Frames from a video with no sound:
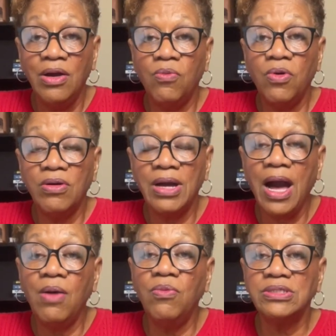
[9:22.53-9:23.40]
Well,
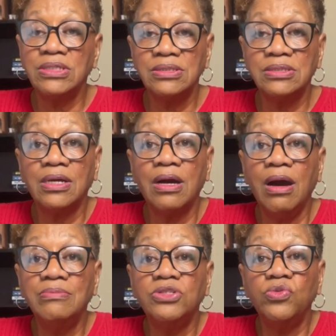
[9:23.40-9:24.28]
God wants us to
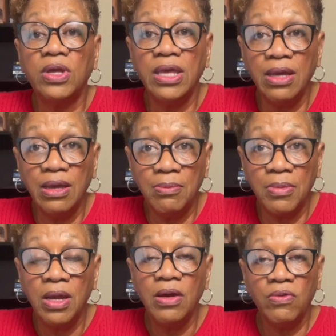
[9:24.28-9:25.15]
come to him
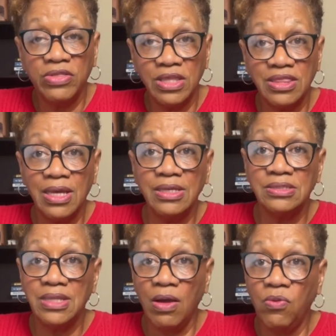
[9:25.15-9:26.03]
with the
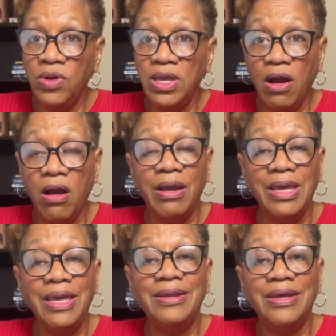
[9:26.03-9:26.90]
things that we are
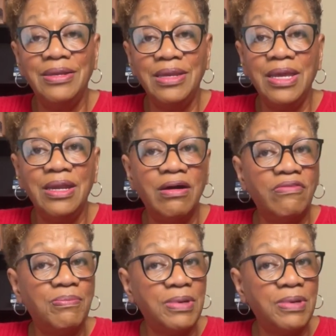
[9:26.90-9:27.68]
in need of,